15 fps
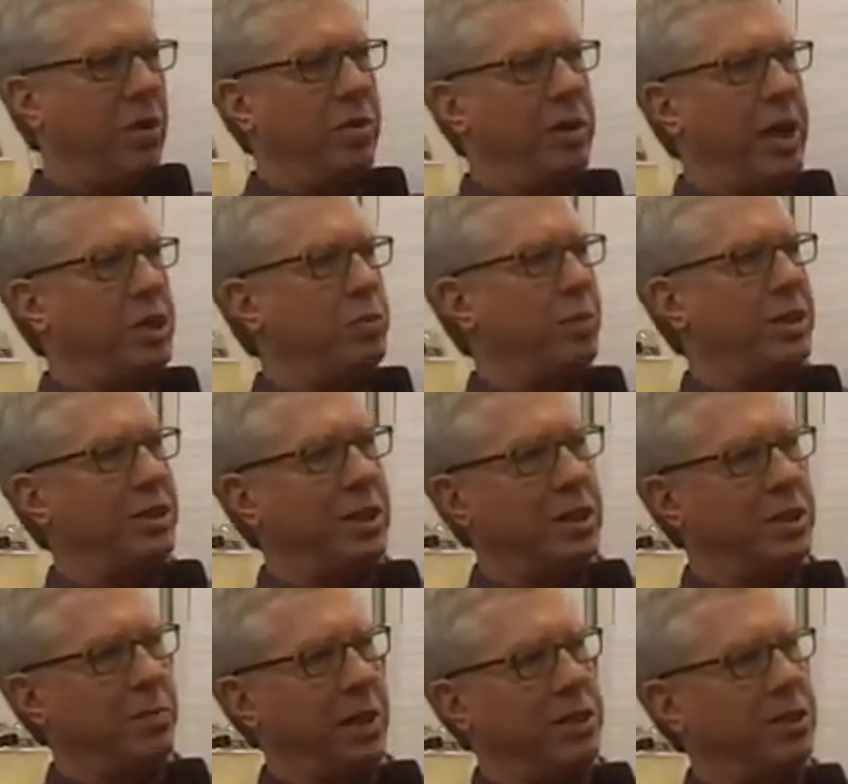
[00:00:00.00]
You know, in the
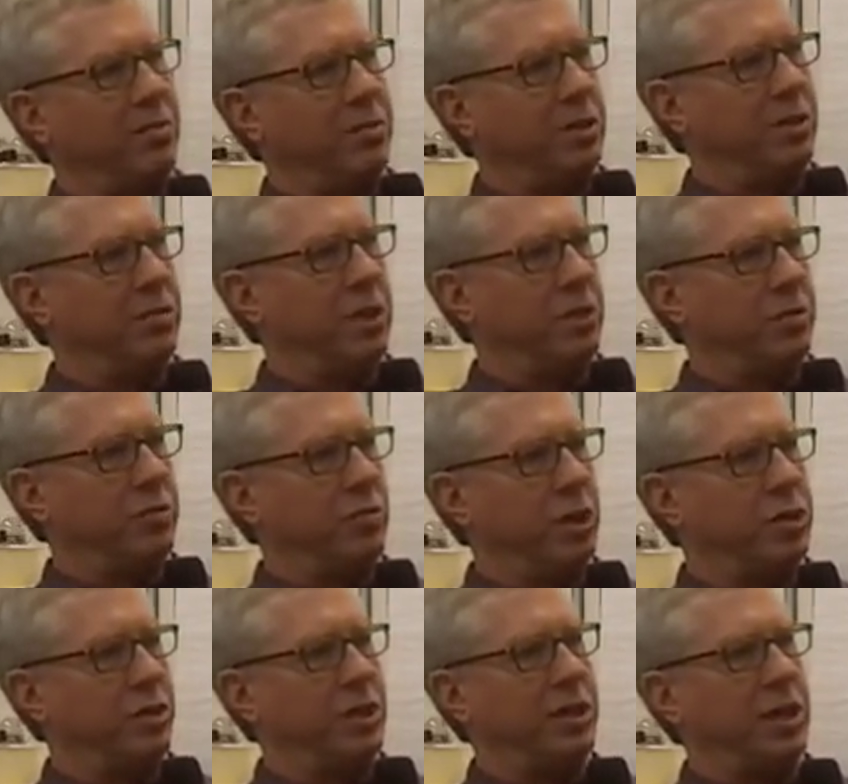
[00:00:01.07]
HPC space, you, have
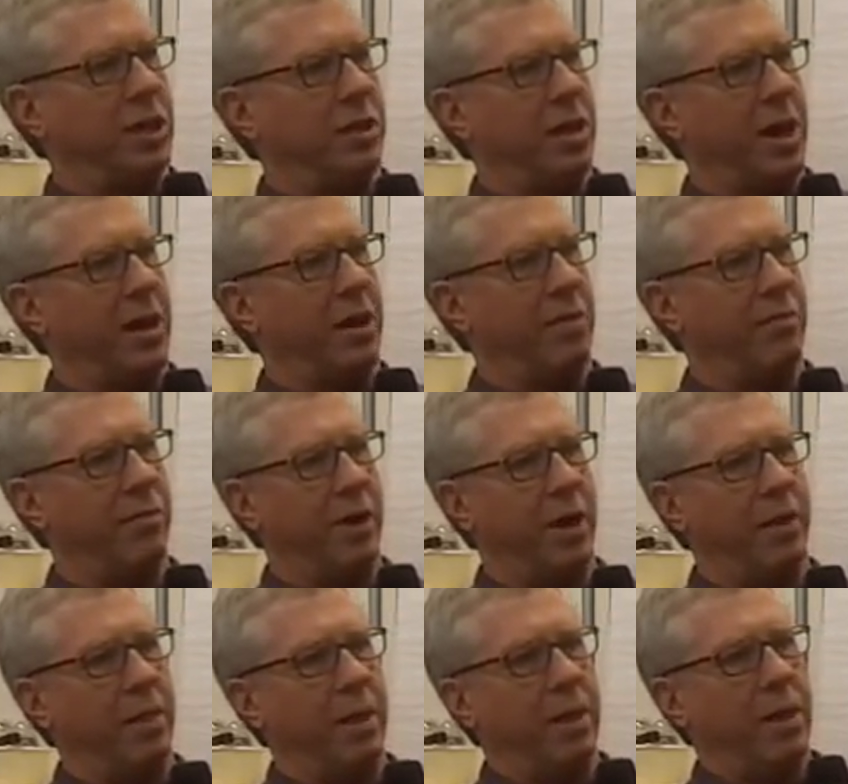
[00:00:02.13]
traditionally seen a lot of
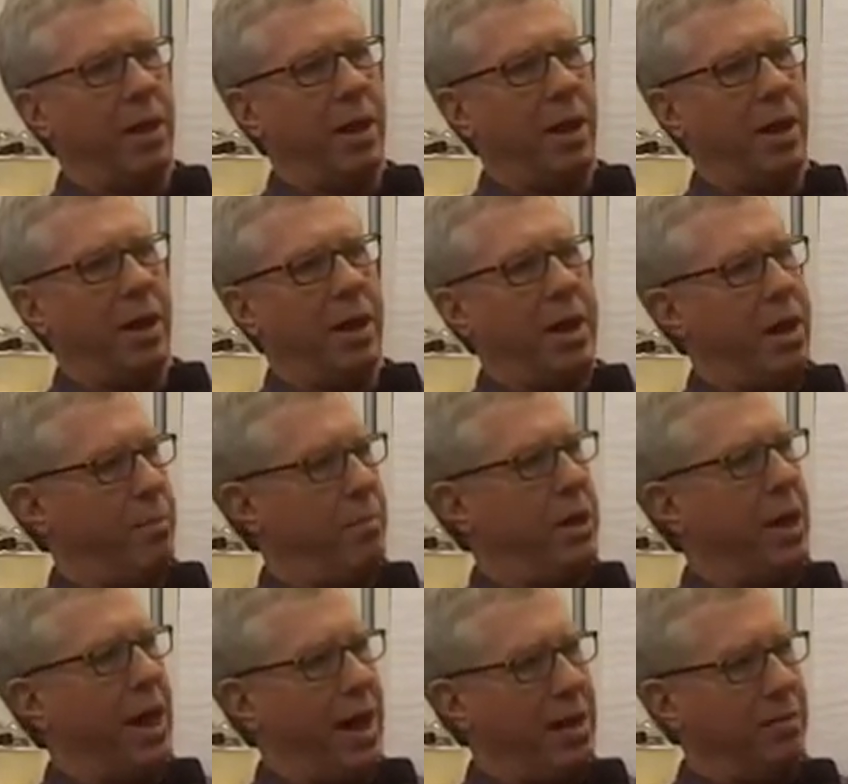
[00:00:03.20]
uh, uh,
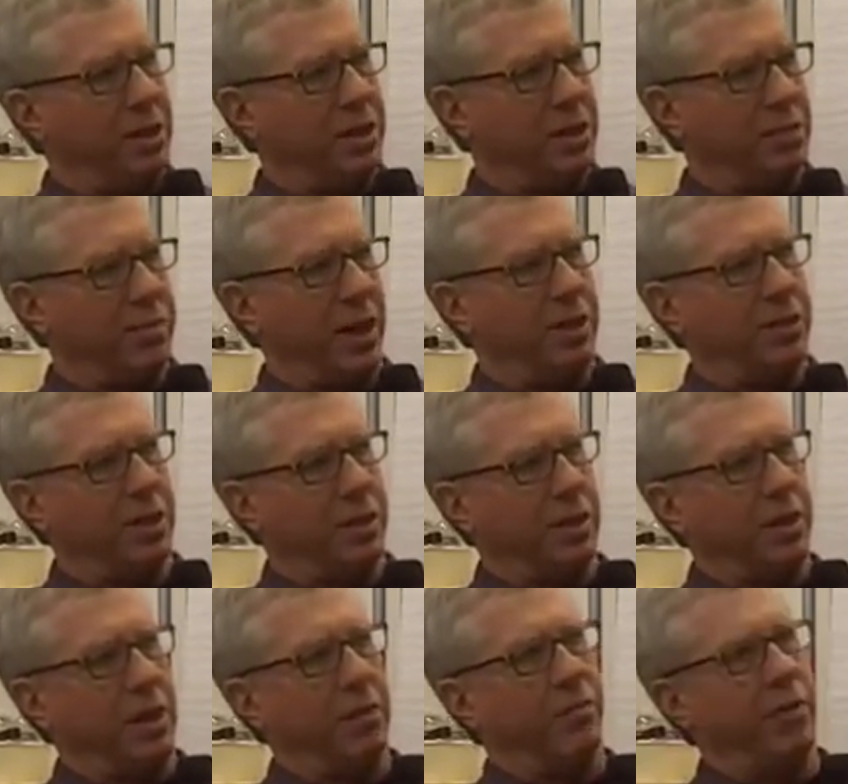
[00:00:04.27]
MPI, message passing